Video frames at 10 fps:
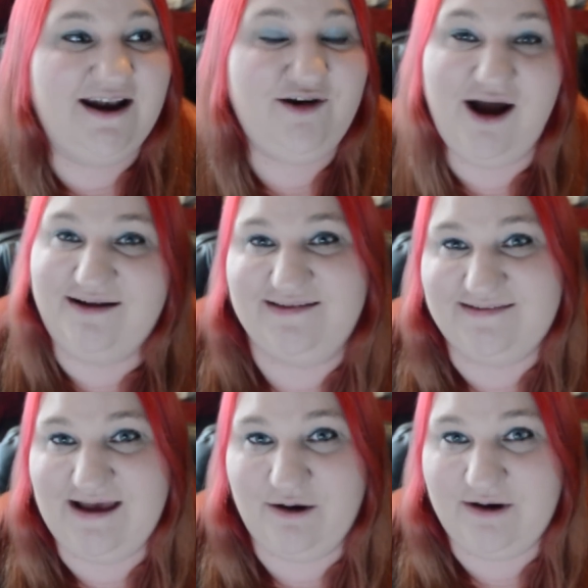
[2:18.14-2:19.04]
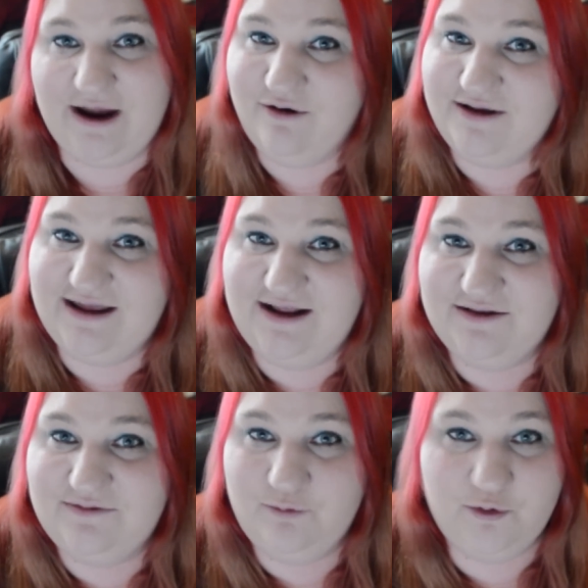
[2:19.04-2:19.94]
not to sound arrogant
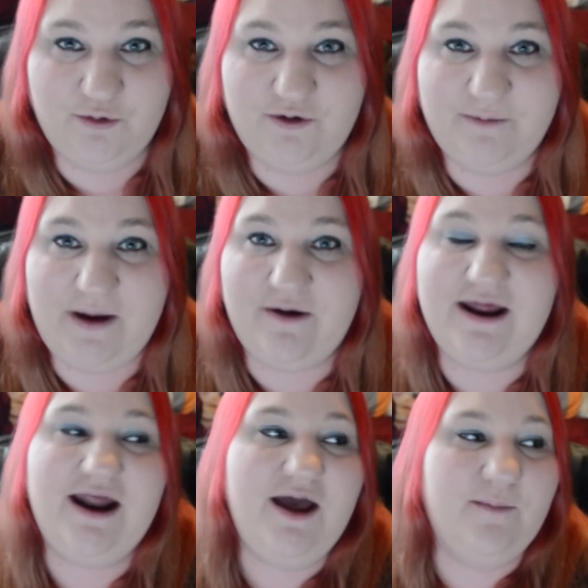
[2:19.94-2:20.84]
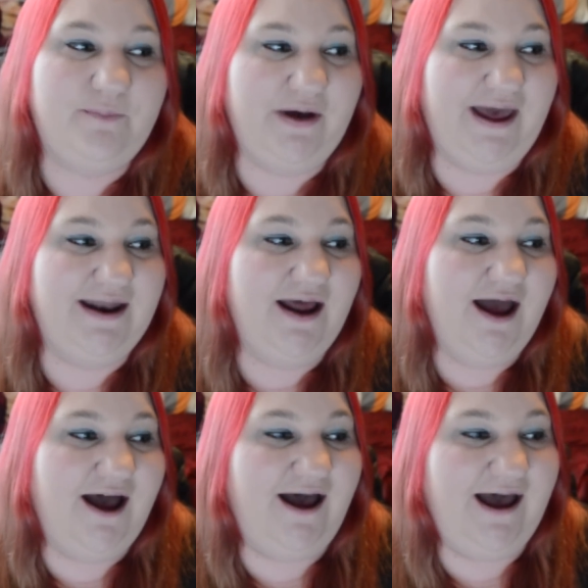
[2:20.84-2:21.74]
and rude about it, but
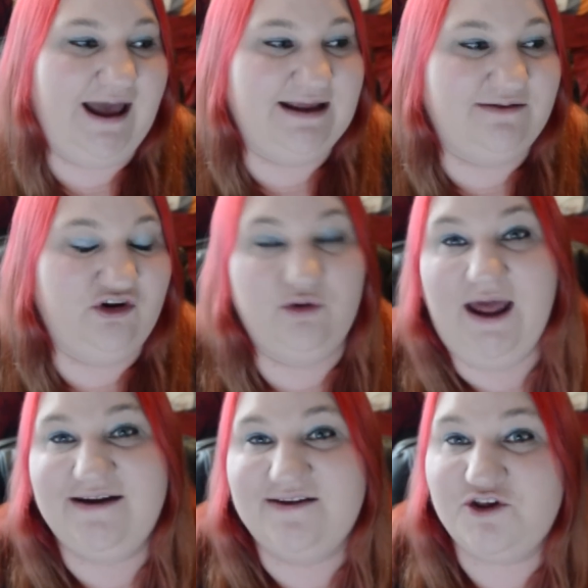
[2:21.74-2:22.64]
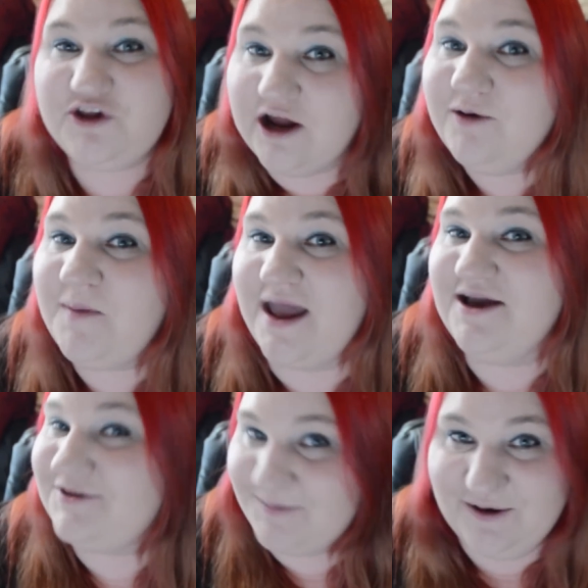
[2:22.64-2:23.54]
I do like to share my
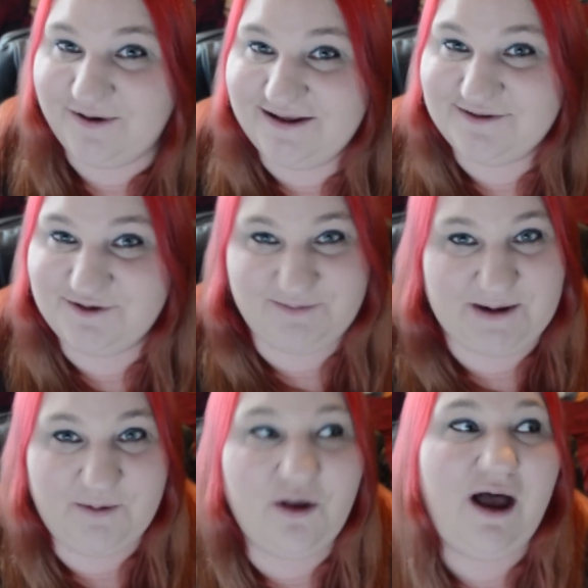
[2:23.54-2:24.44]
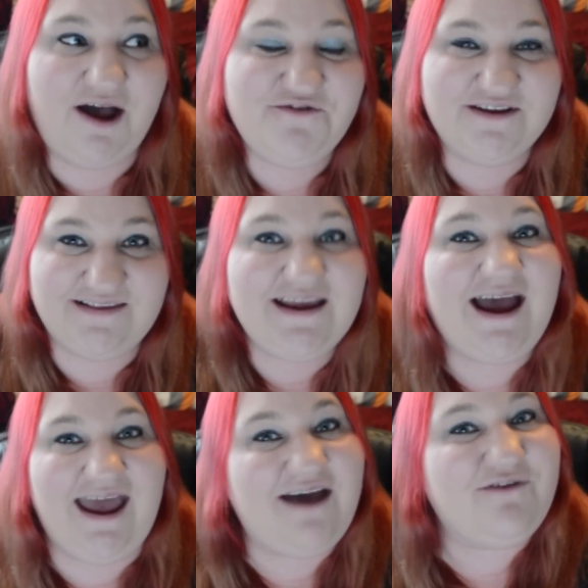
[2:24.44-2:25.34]
experience with people. Obviously,
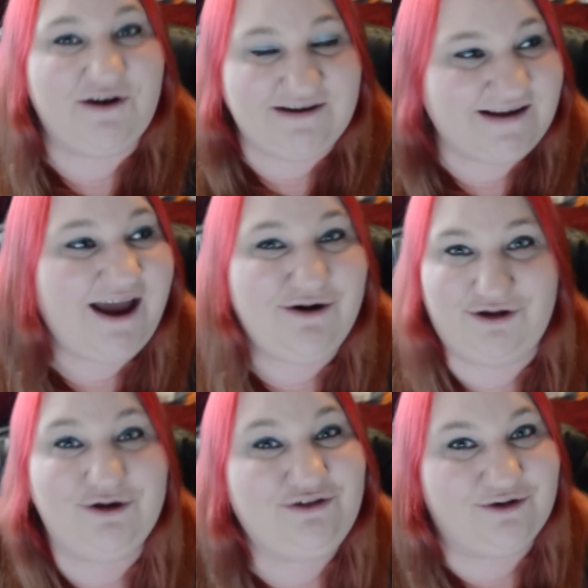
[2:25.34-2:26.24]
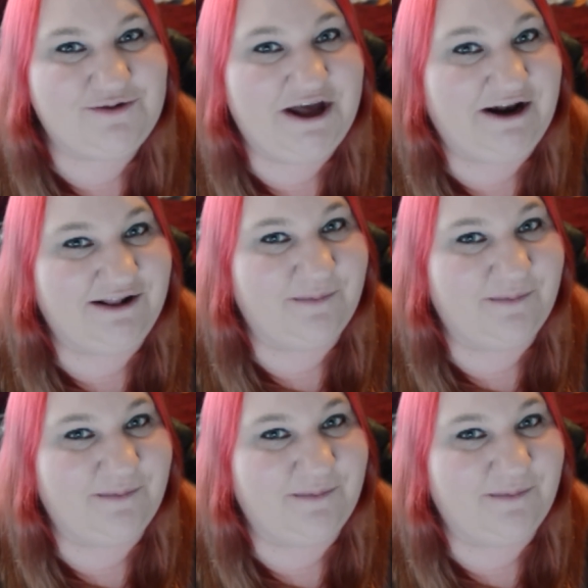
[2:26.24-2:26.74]
I have an entire YouTube channel